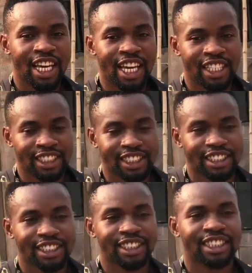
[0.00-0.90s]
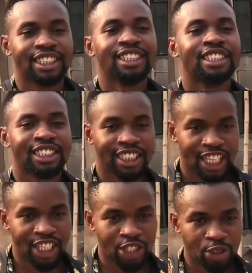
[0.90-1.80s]
going to do, yeah.
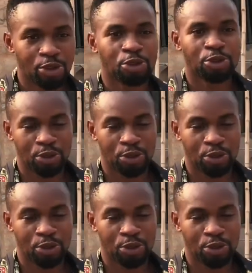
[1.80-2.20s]
This one don't believe that one.